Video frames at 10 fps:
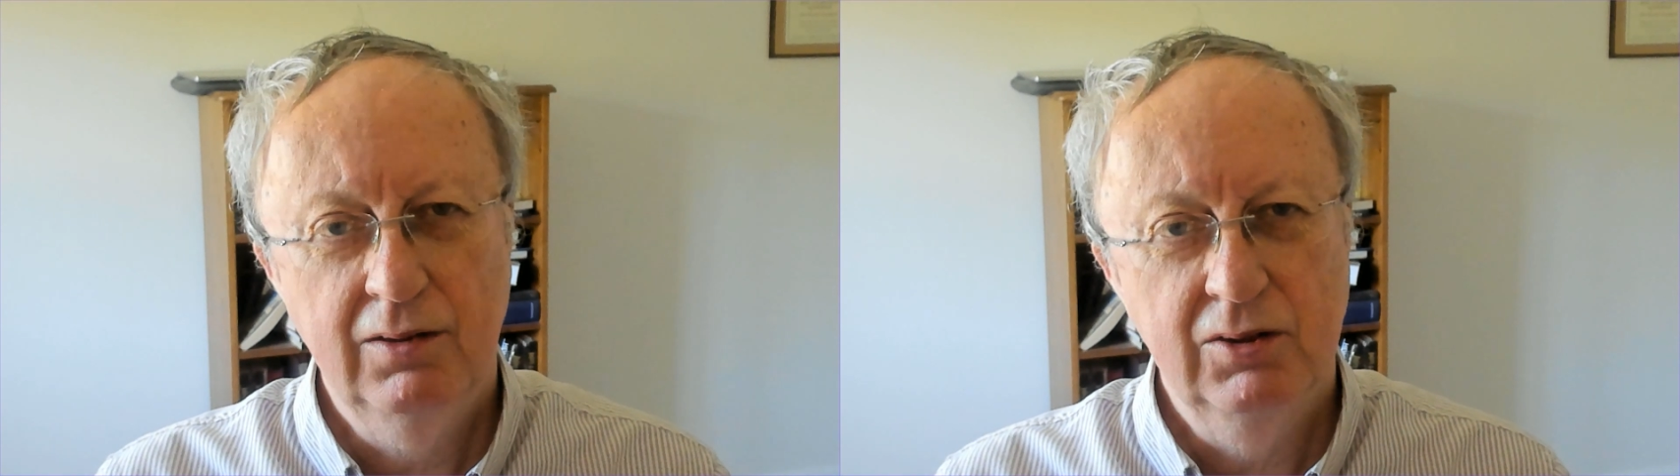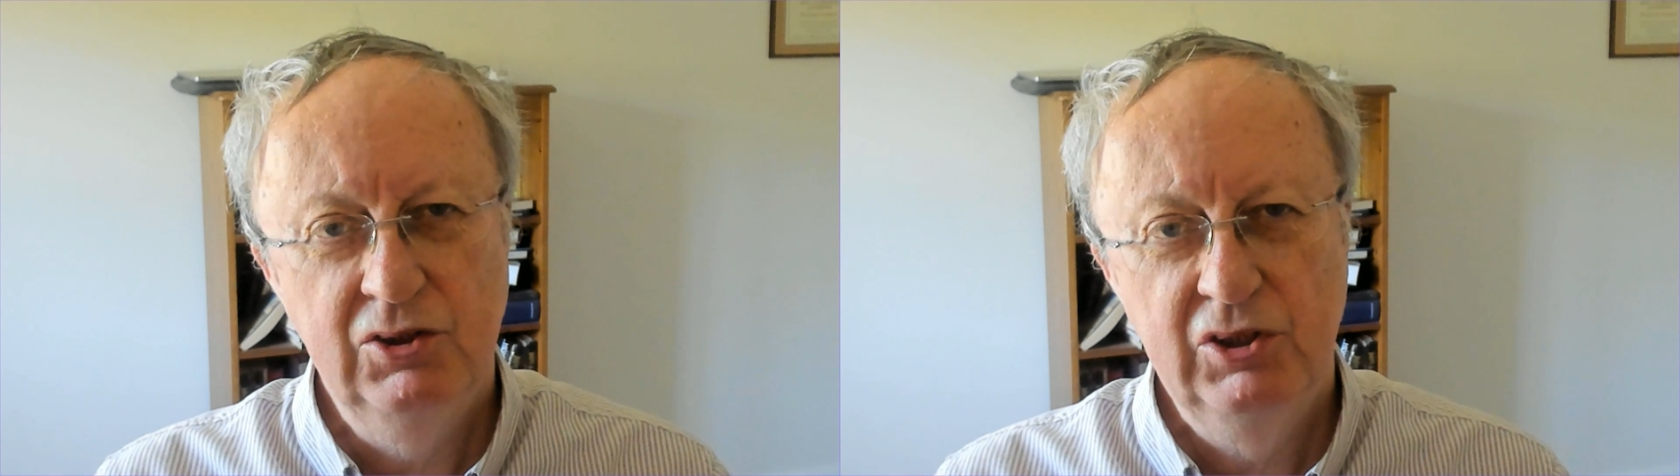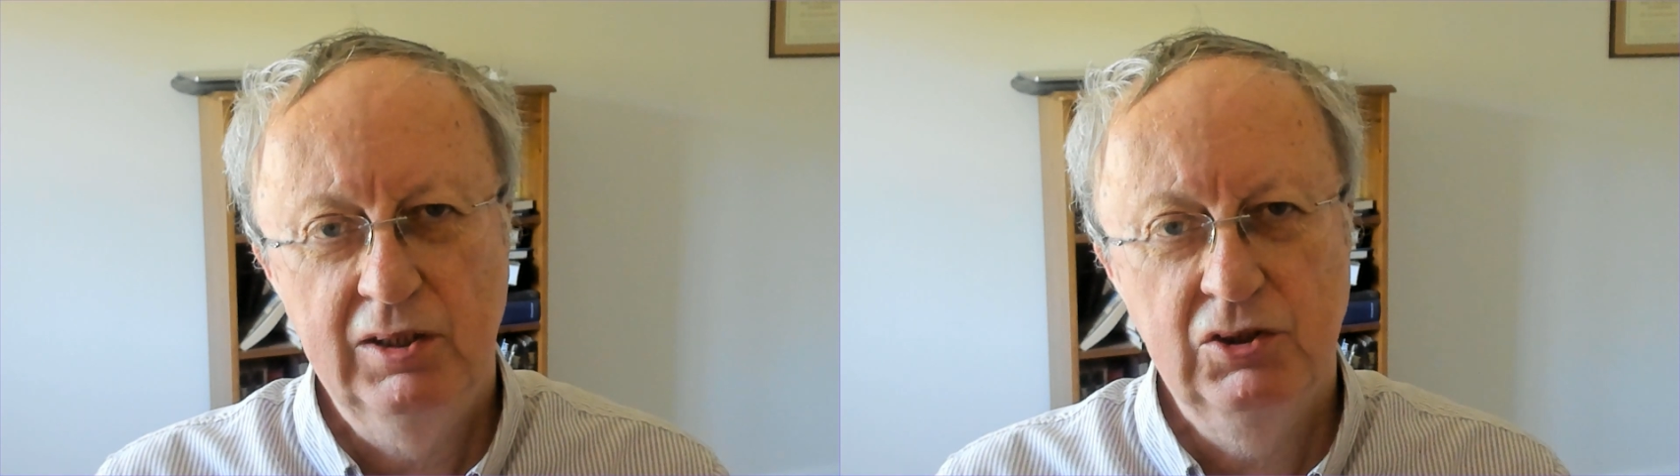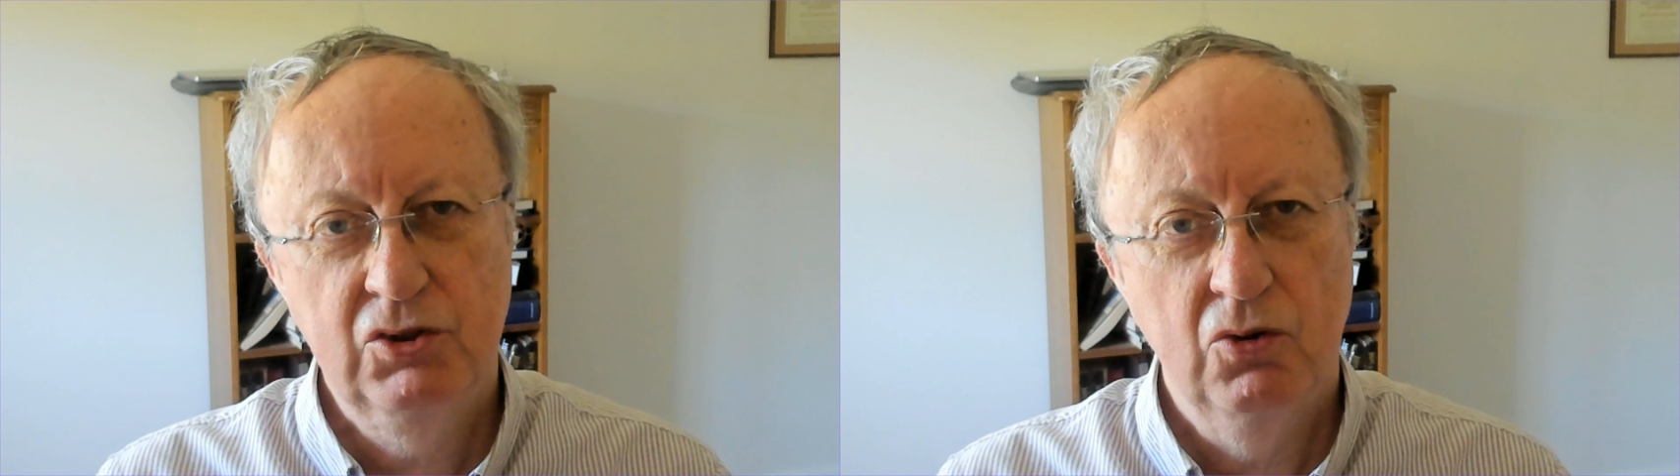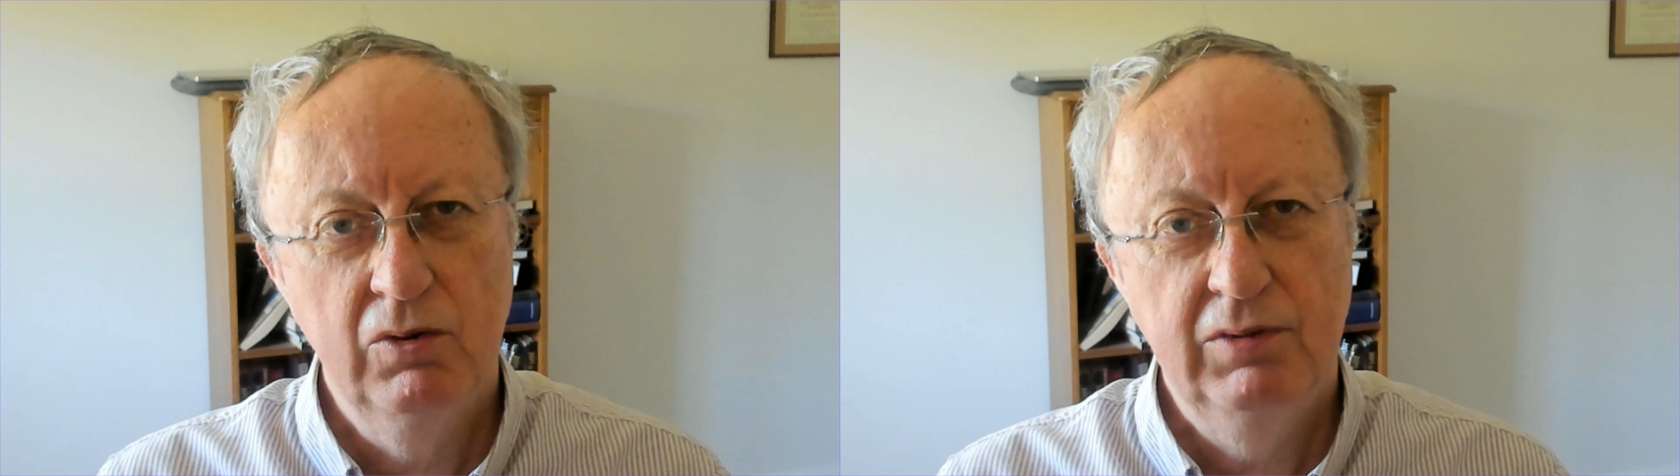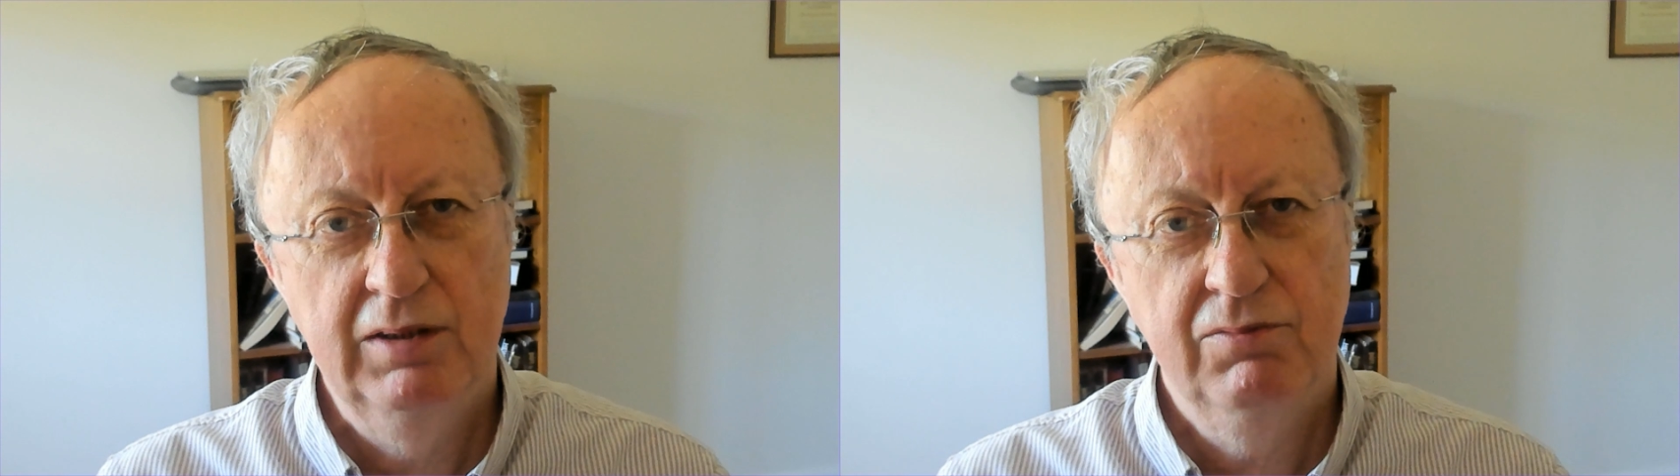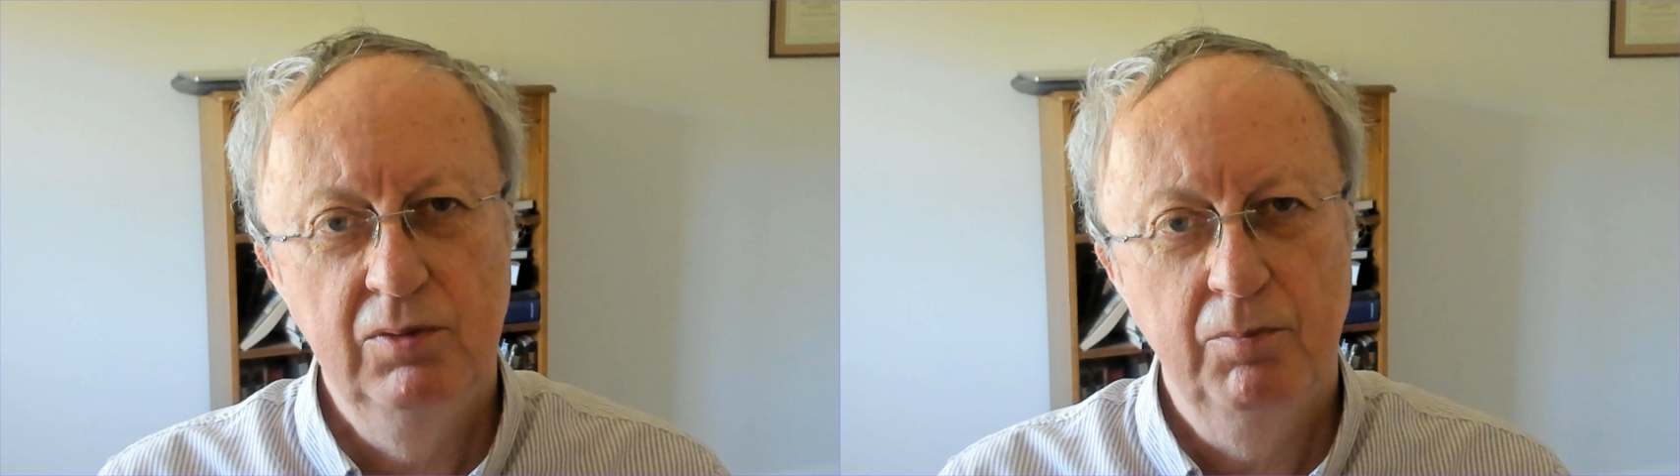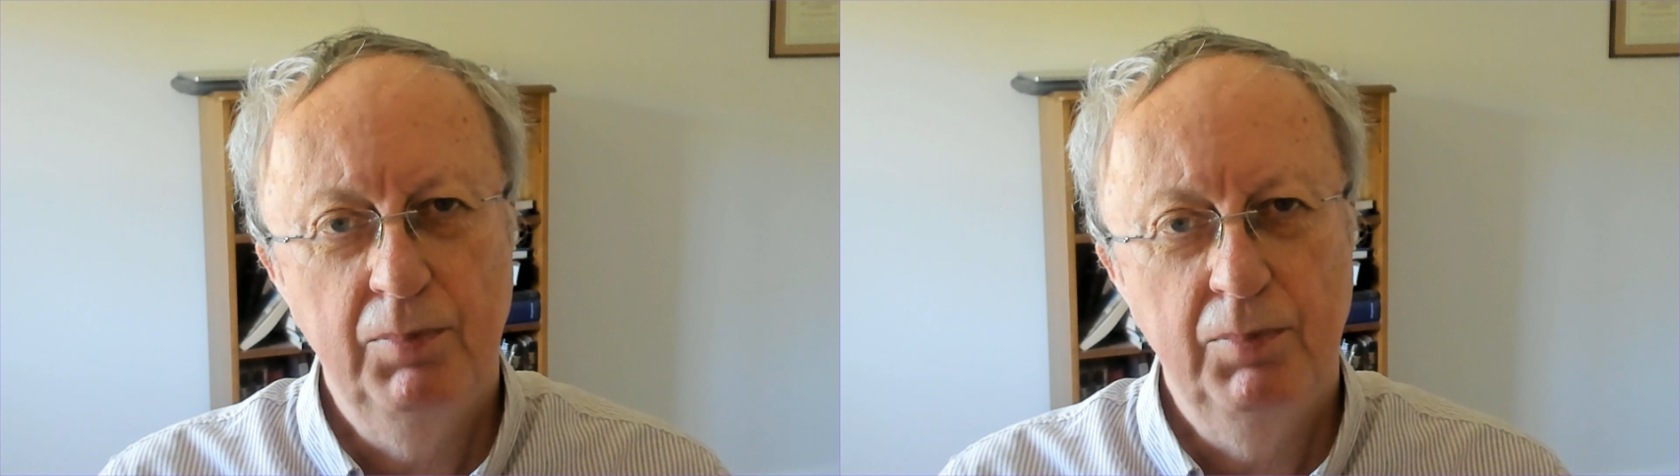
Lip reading: the jigsaw of different